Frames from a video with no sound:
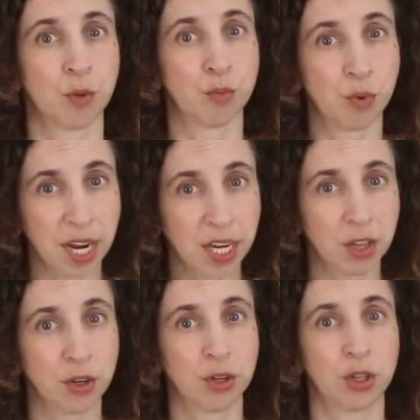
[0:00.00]

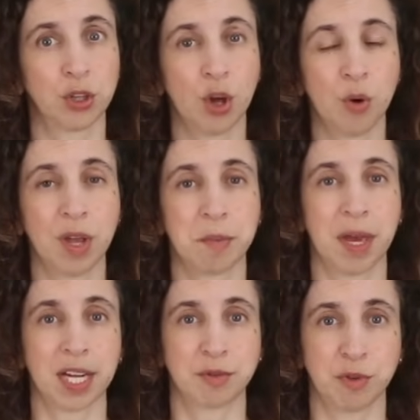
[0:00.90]
regular low
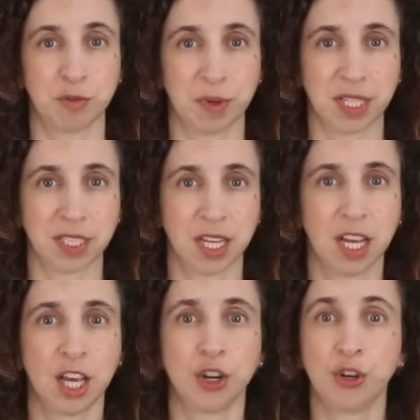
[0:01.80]
impact movement,
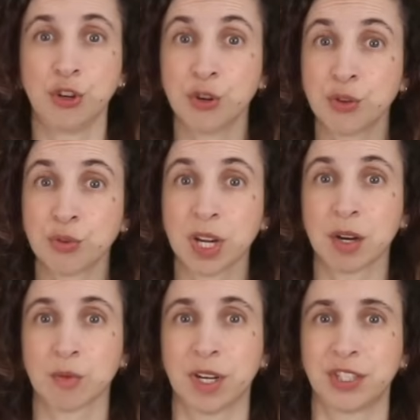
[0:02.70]

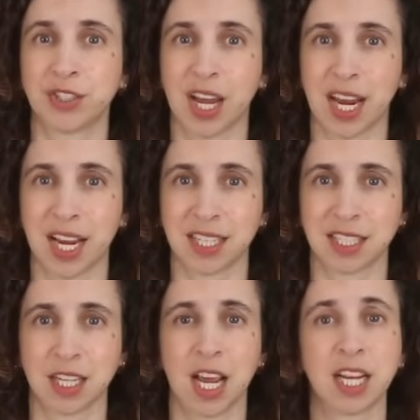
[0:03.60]
nutrient rich
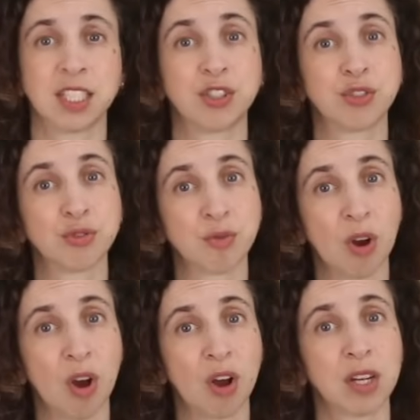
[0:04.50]
diets, and
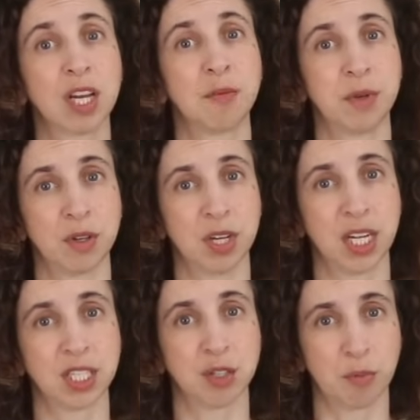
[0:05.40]
strong
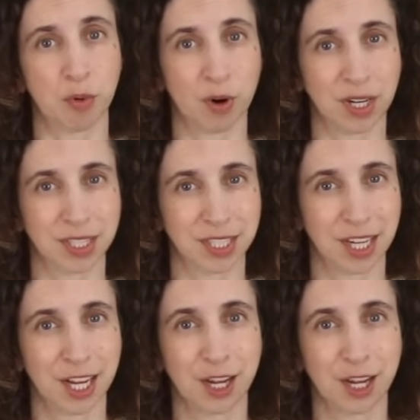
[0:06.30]
community support,